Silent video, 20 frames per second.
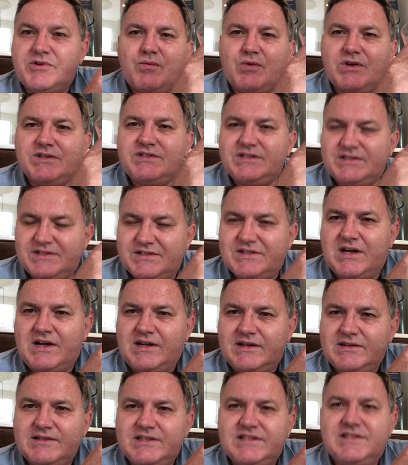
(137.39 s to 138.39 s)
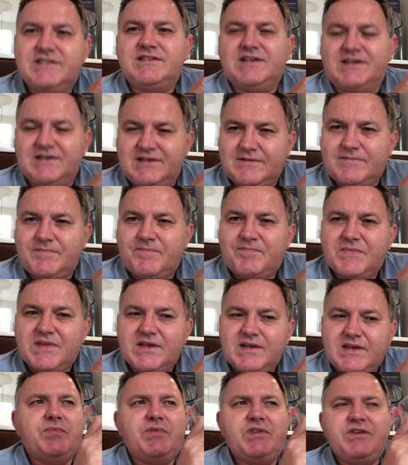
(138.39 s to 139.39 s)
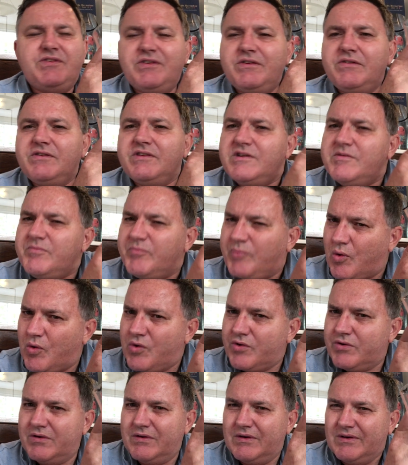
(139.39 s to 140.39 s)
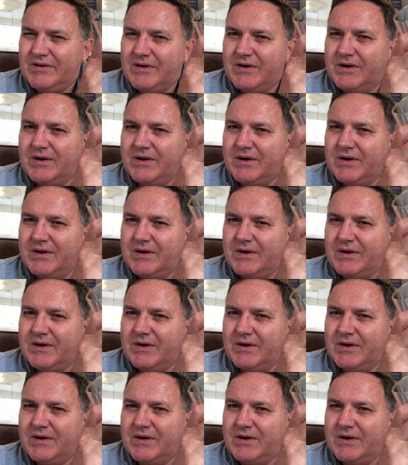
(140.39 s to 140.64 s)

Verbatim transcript: Once it's done, it's done this is an important